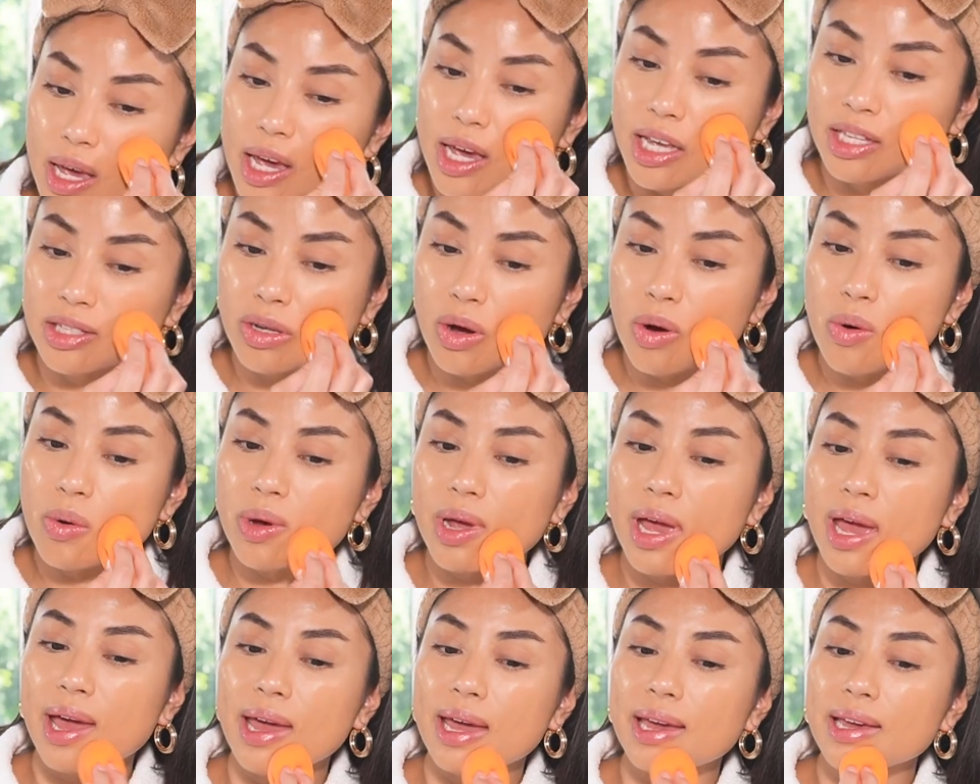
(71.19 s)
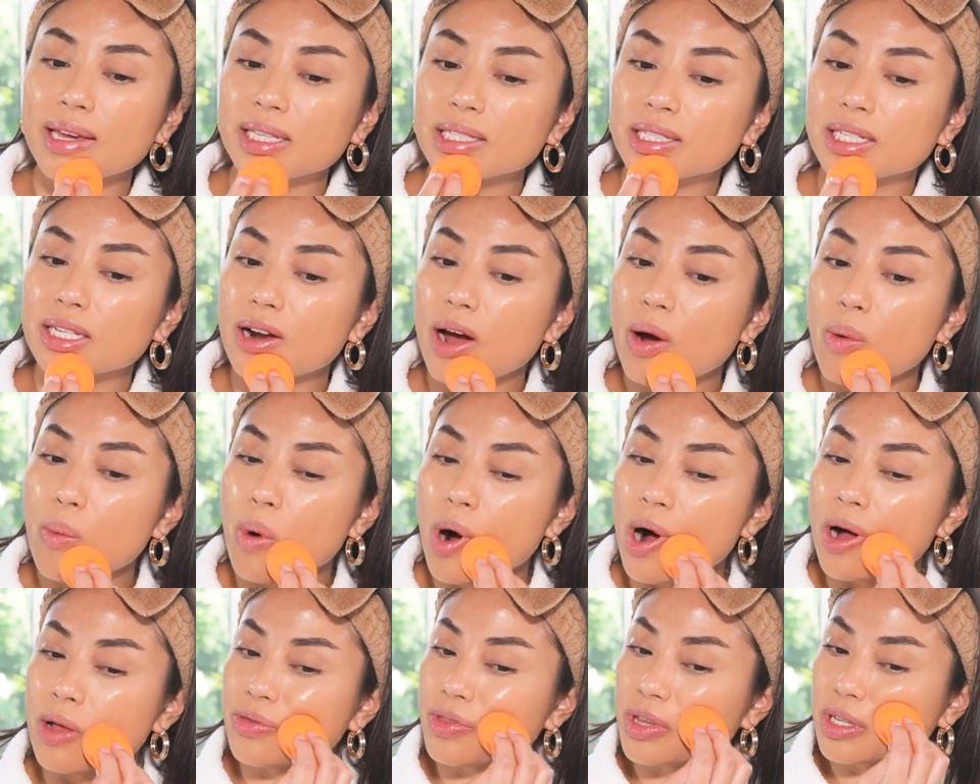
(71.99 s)
It's okay to not
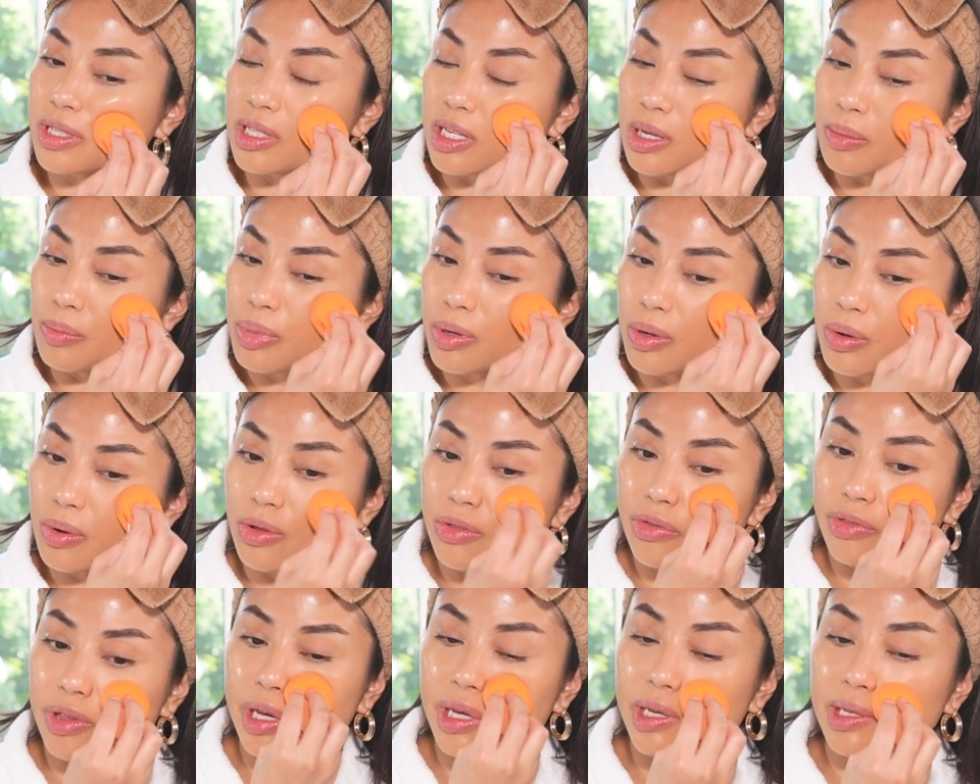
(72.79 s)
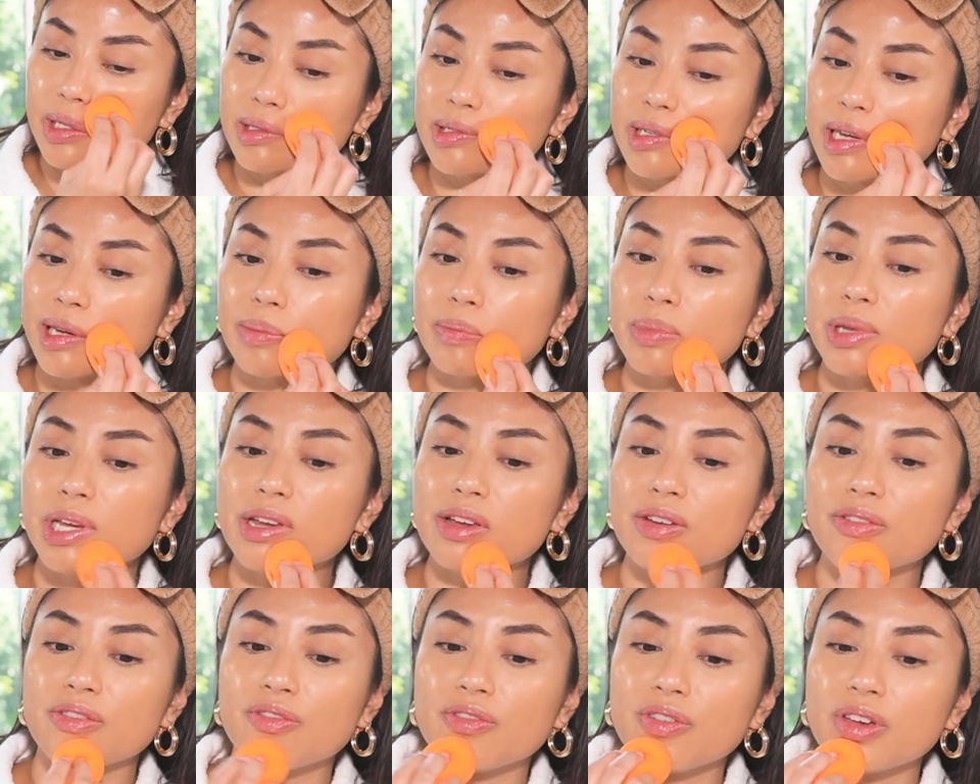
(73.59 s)
want the typical things like
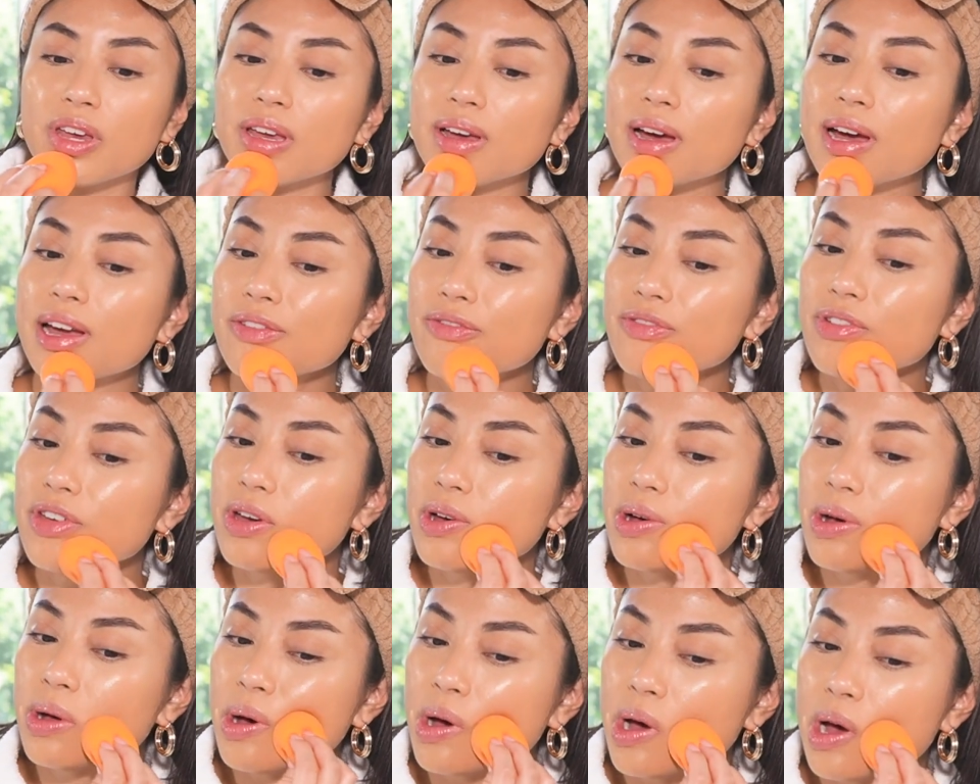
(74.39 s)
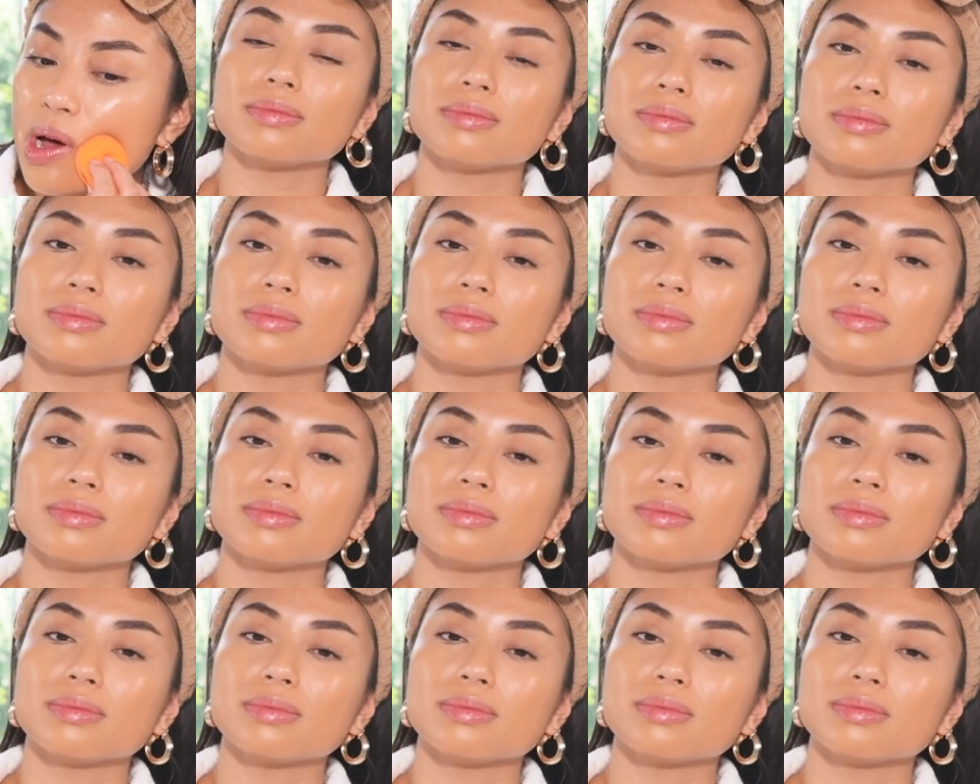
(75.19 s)
being fit, I feel.